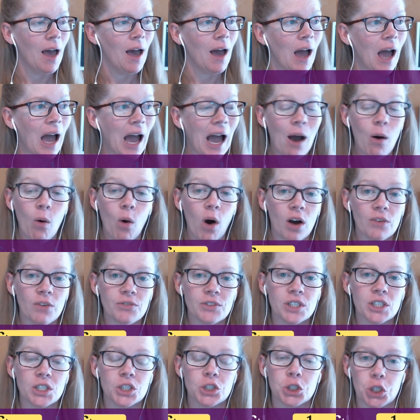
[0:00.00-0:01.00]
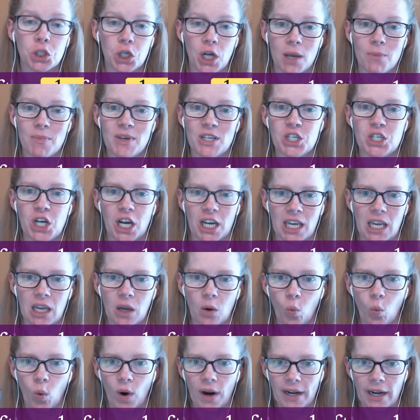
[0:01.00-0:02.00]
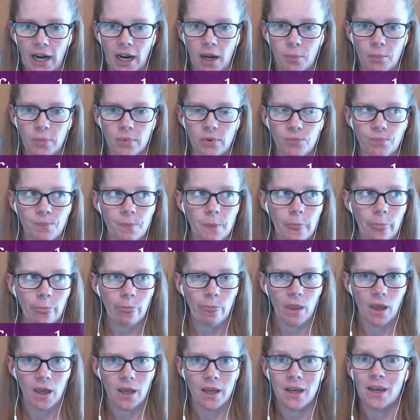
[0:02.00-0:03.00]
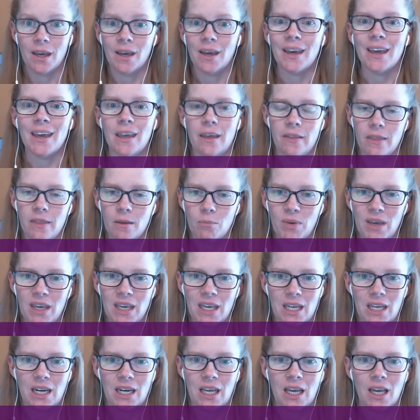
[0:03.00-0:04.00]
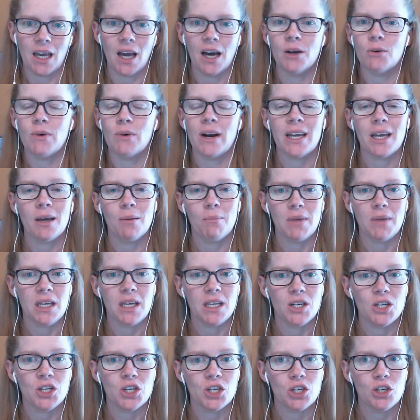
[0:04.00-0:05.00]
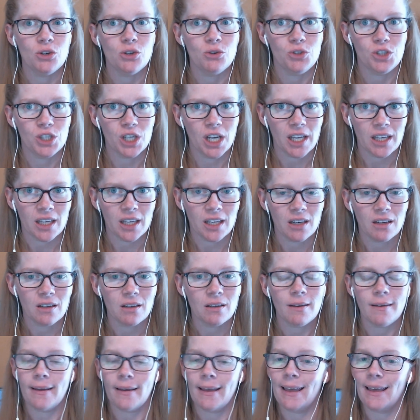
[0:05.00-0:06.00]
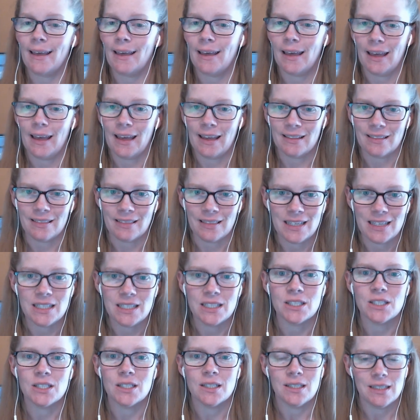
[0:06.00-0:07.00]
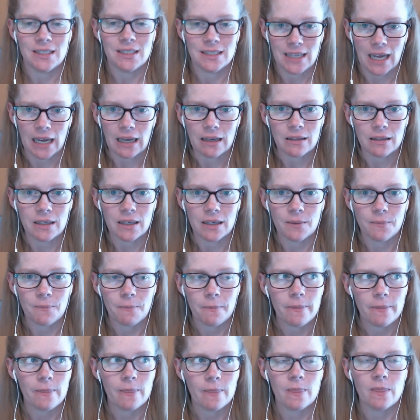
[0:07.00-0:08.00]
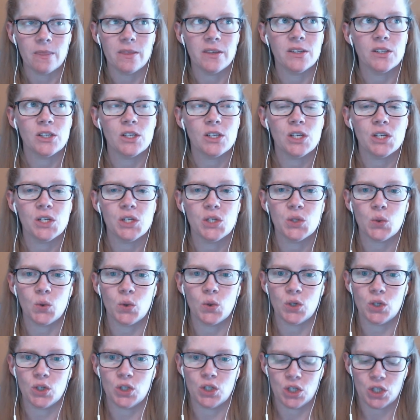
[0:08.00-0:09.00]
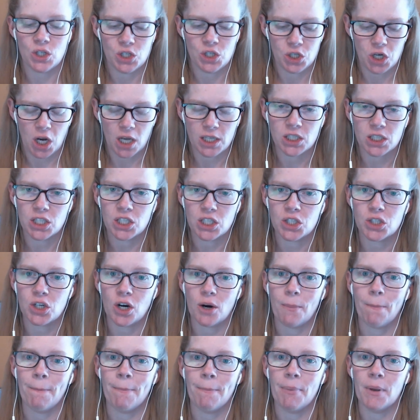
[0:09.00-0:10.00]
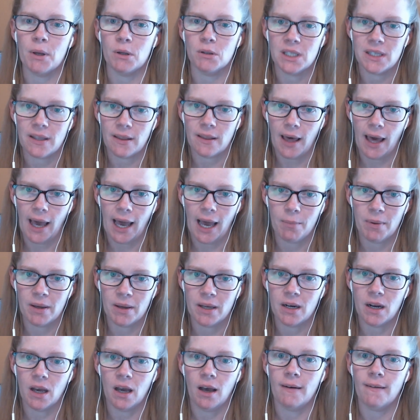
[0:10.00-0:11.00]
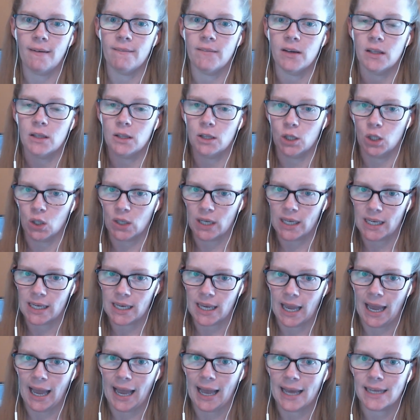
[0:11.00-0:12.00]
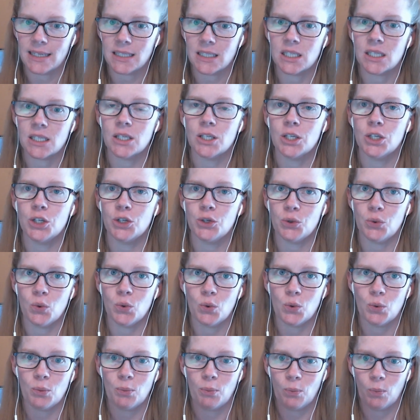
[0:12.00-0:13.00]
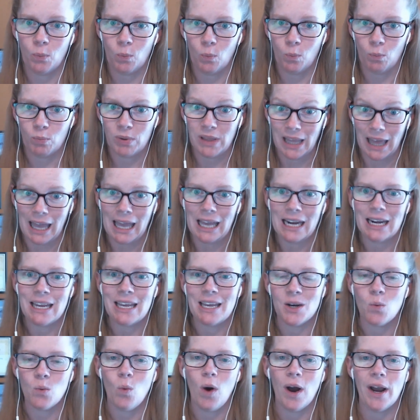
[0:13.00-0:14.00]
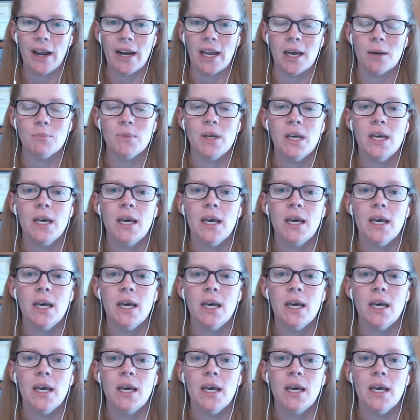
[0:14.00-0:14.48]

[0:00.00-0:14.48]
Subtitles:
how often should I be checking YNAB? In the beginning, I recommend you check it at least daily. This is just to start building the habit of looking at your plan in YNAB